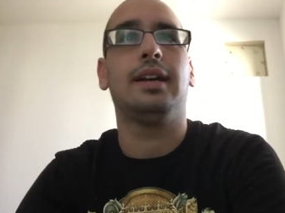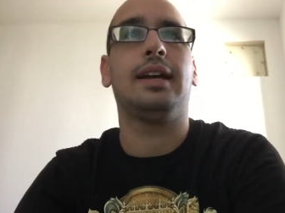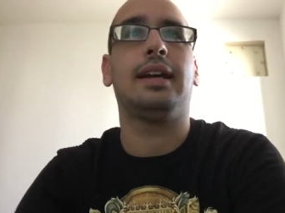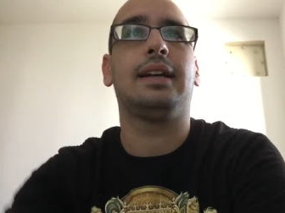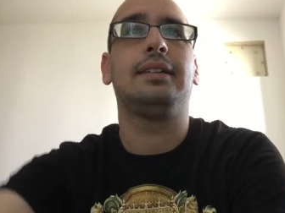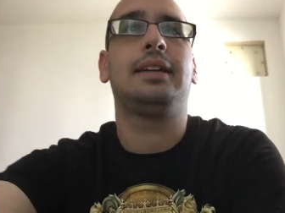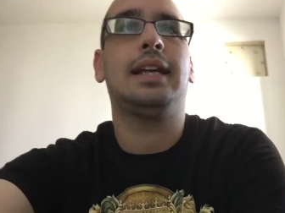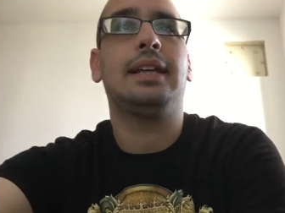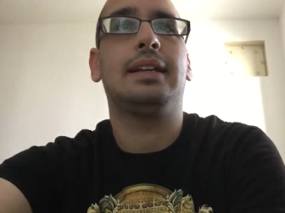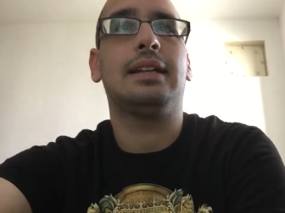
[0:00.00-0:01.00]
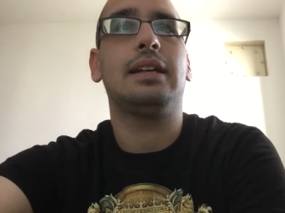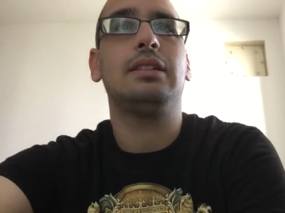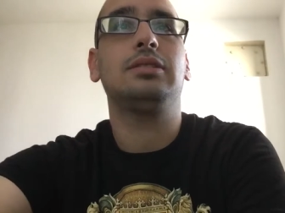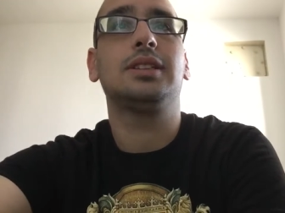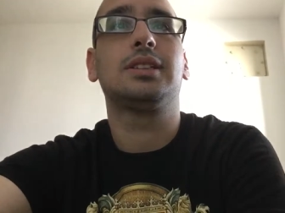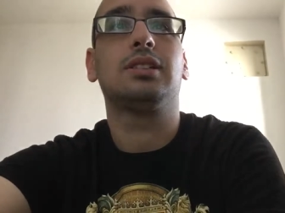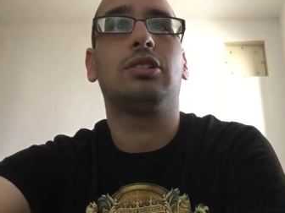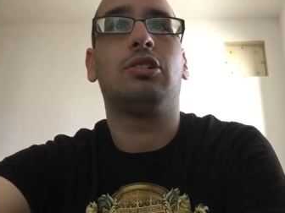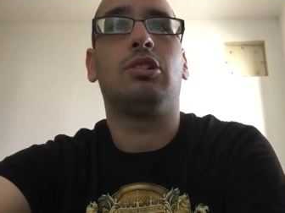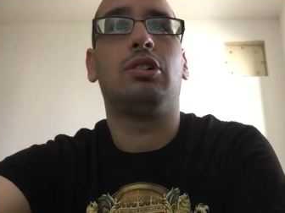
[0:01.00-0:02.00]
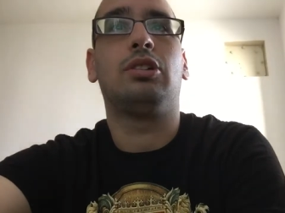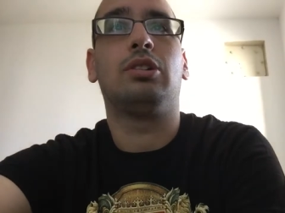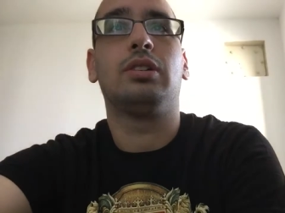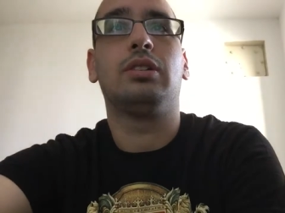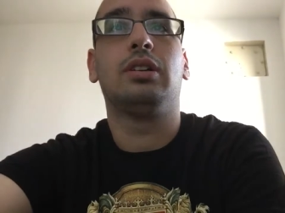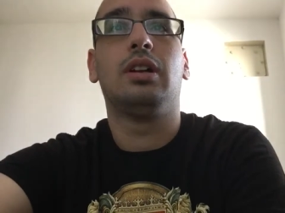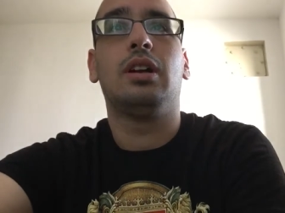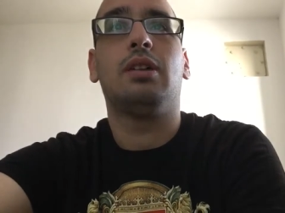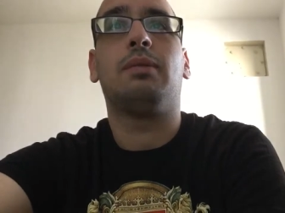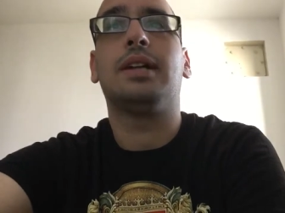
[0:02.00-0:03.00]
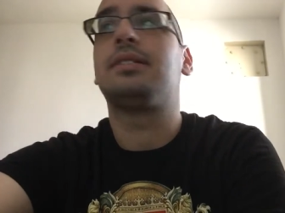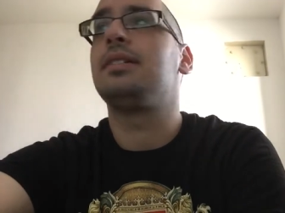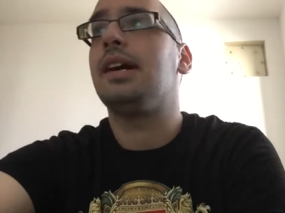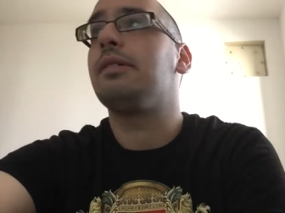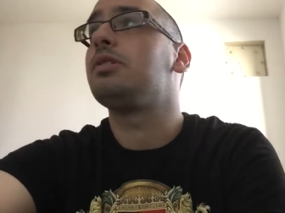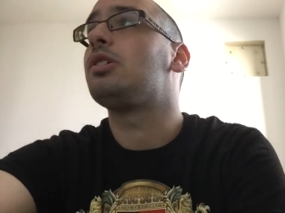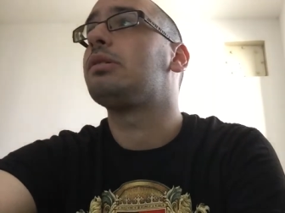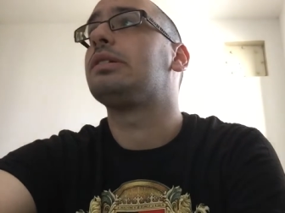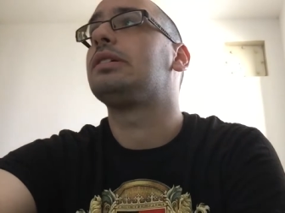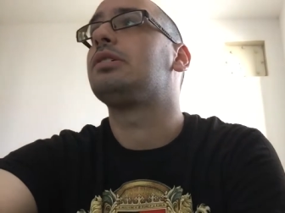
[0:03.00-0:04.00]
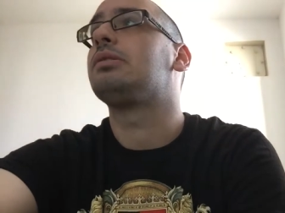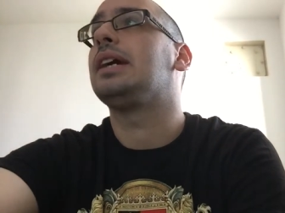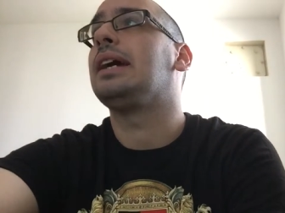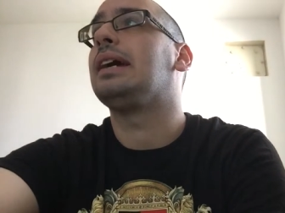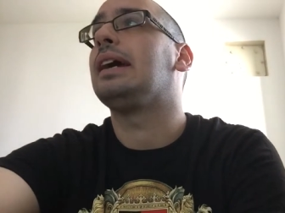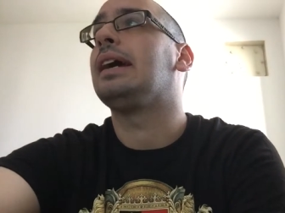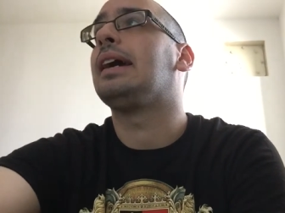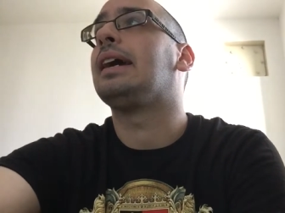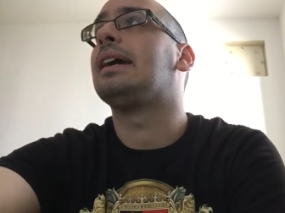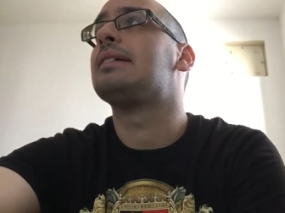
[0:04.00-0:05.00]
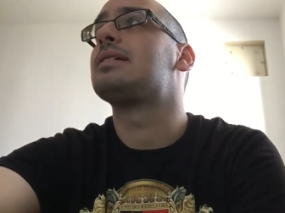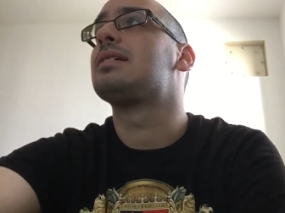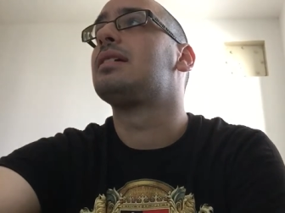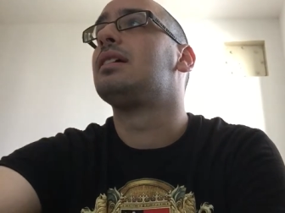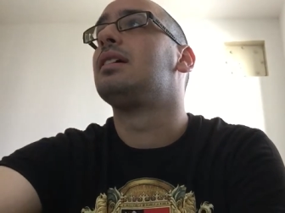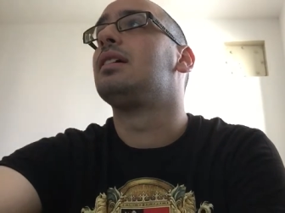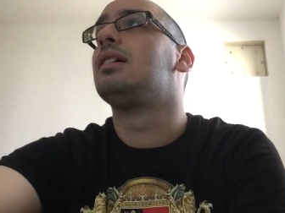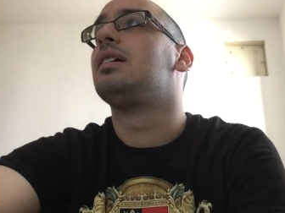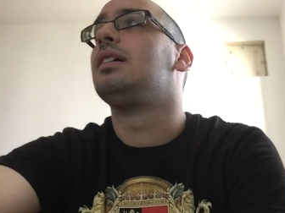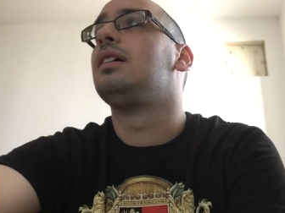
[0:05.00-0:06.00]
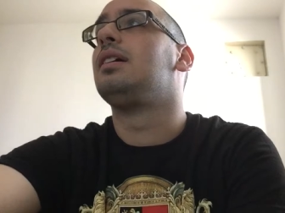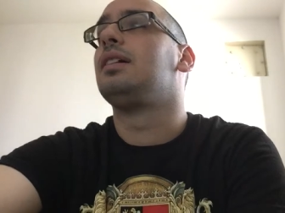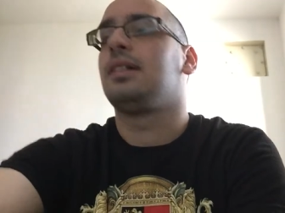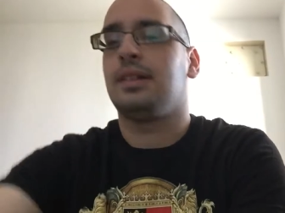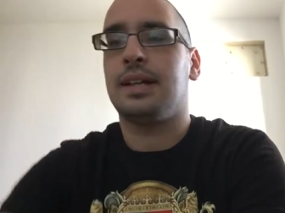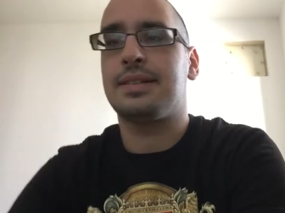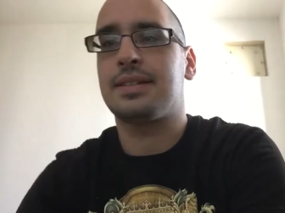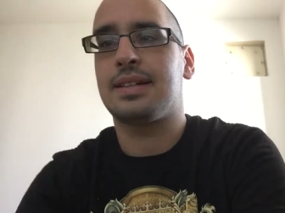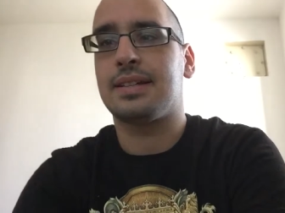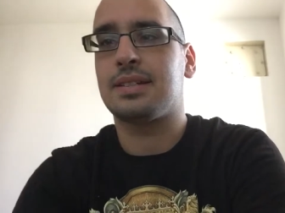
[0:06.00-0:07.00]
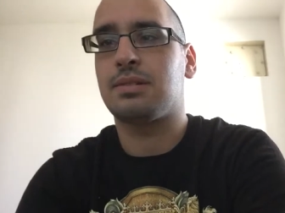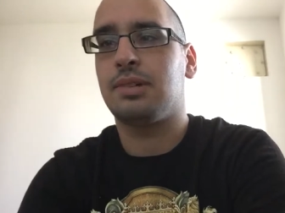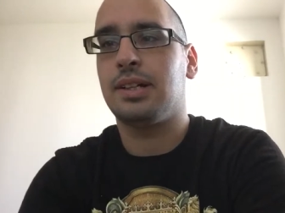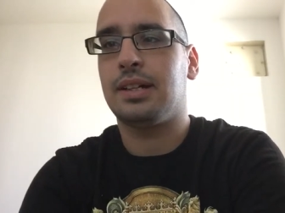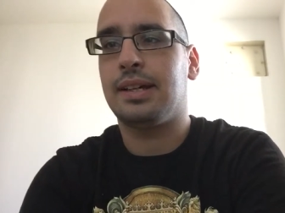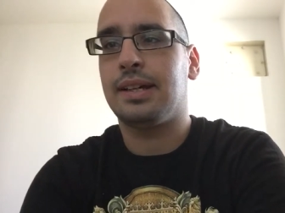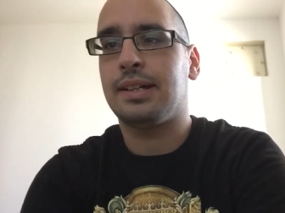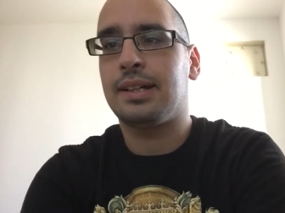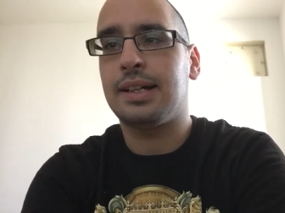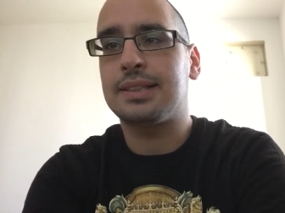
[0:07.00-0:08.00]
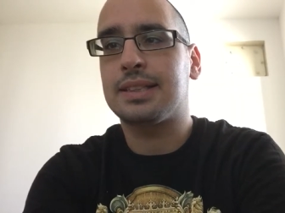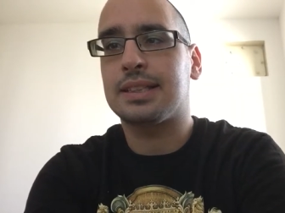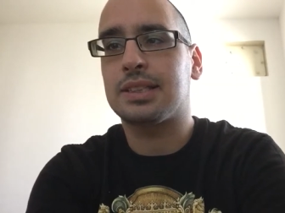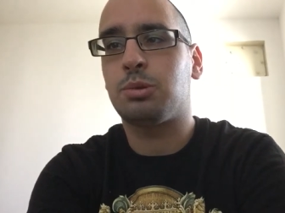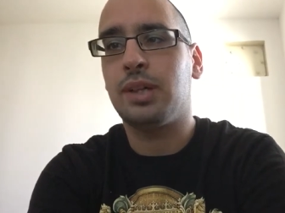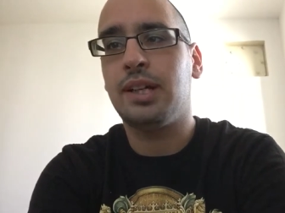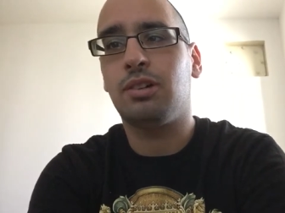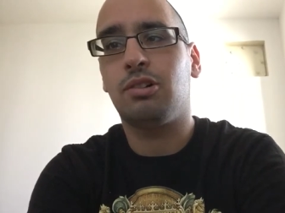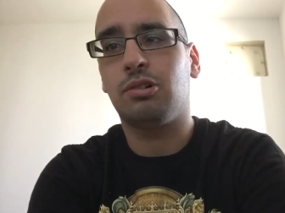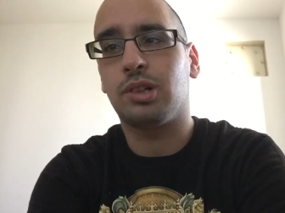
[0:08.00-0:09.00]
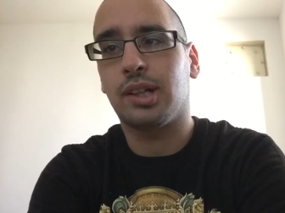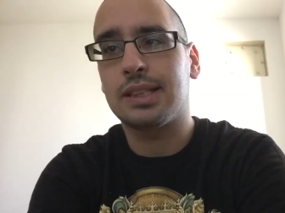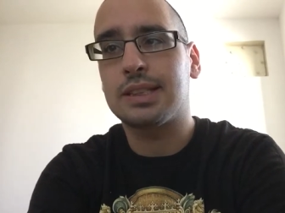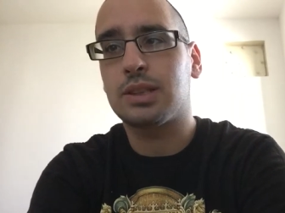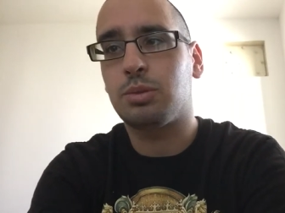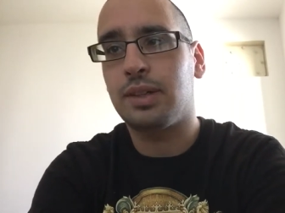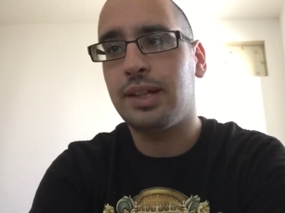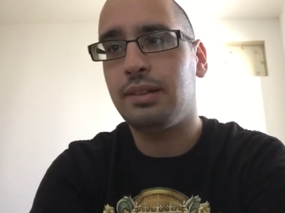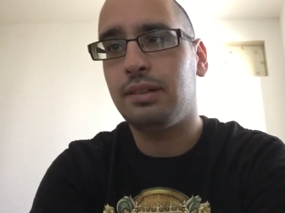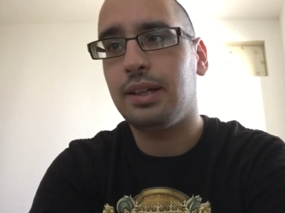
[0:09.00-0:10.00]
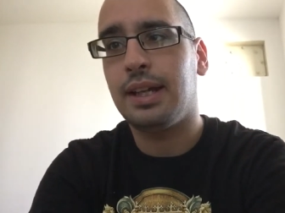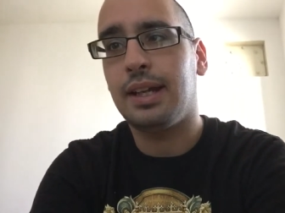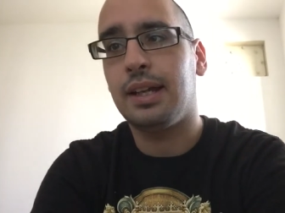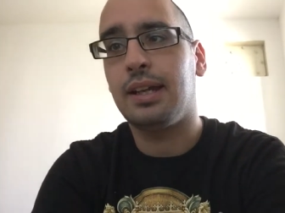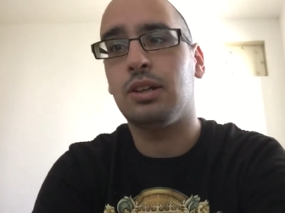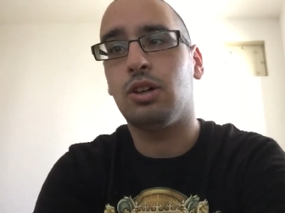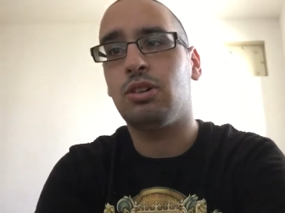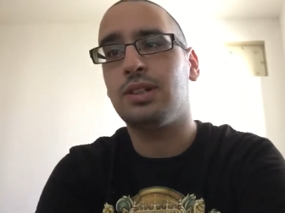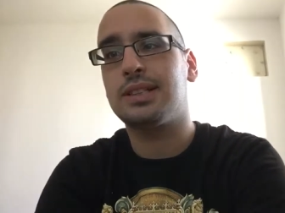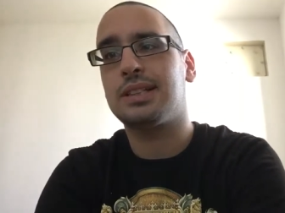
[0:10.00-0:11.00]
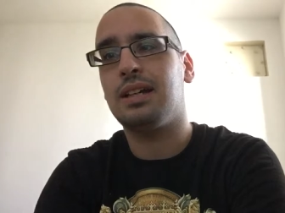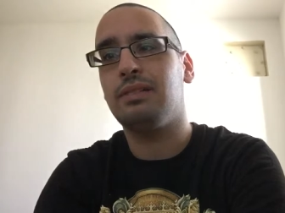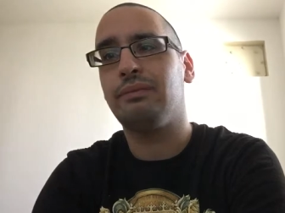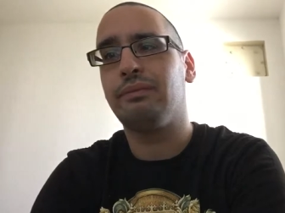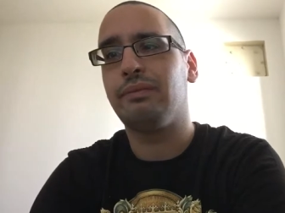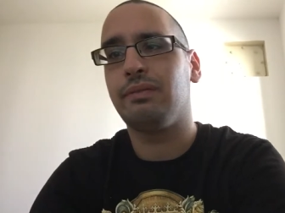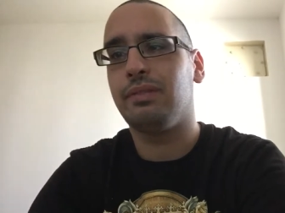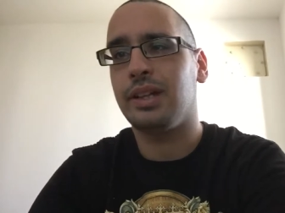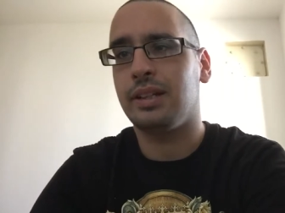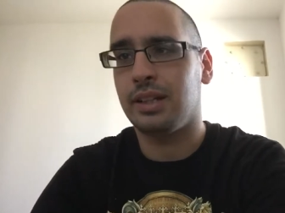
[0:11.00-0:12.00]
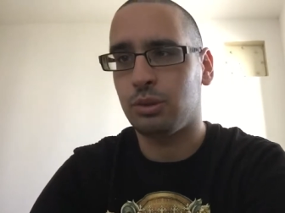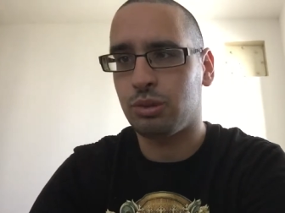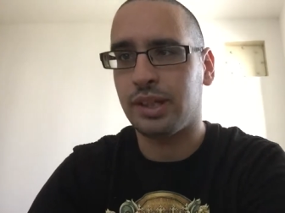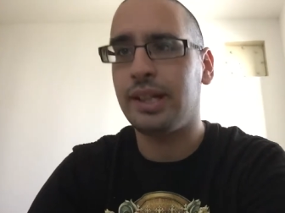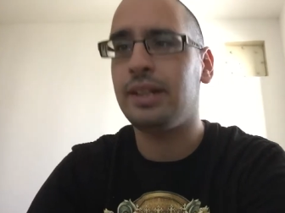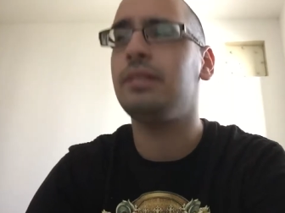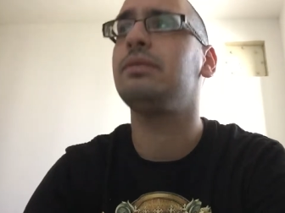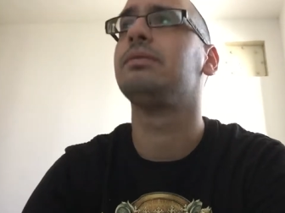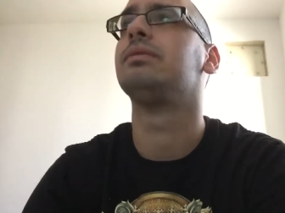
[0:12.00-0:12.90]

and they had announced on what now known today as Hretzka Square, Hretzka Square or Greek Square in Odessa in the Ukraine.